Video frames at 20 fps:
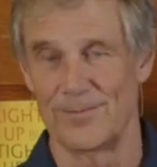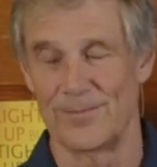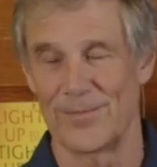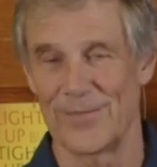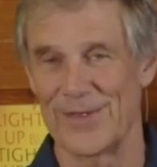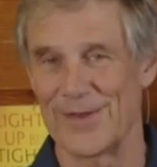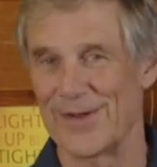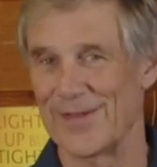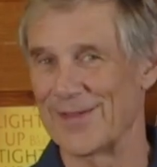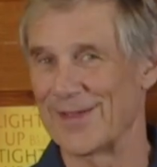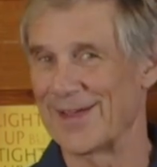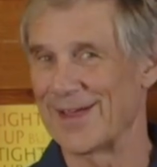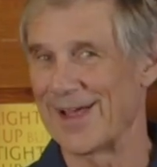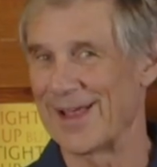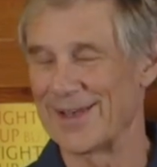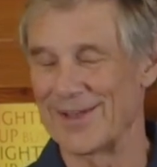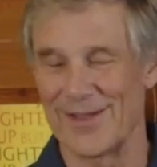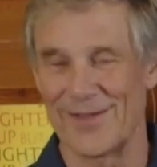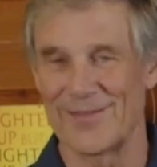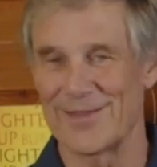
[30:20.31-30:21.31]
I
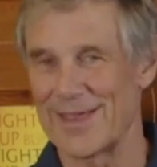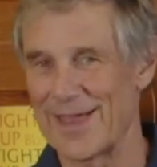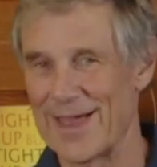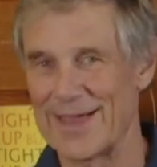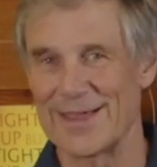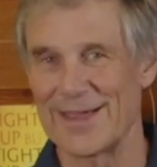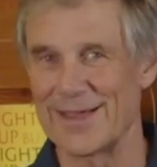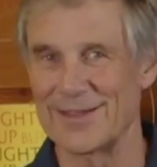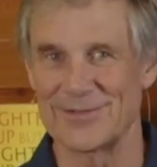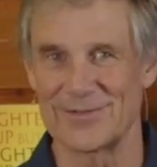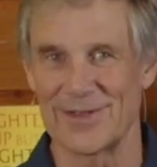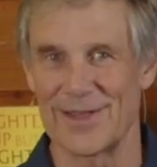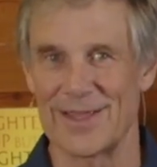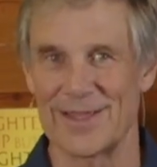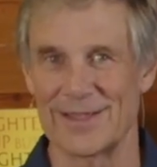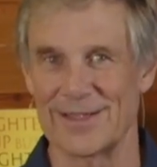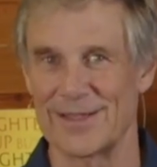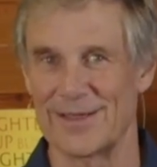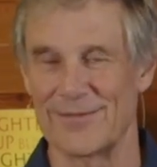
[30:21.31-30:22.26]
love the AA saying,